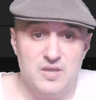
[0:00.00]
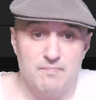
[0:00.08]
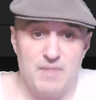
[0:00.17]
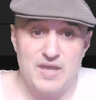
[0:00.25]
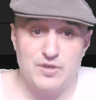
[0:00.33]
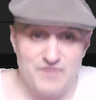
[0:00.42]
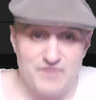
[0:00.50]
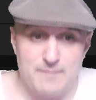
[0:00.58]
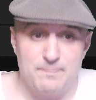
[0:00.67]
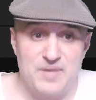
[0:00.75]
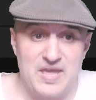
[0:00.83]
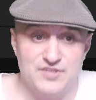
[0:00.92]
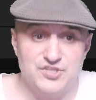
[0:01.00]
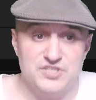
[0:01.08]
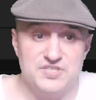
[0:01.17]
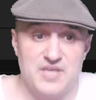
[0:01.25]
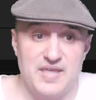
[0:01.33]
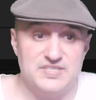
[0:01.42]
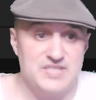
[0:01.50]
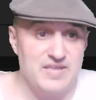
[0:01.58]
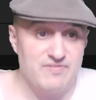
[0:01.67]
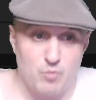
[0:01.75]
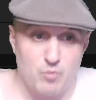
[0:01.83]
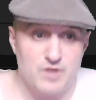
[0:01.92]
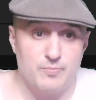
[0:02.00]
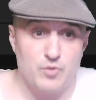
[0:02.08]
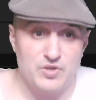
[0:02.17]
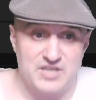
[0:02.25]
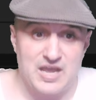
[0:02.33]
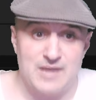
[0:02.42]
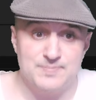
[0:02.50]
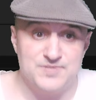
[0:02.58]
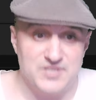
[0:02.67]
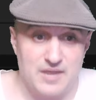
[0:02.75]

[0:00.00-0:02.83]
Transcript: Michael Venom Page is like Stephen Wonderboy Thompson.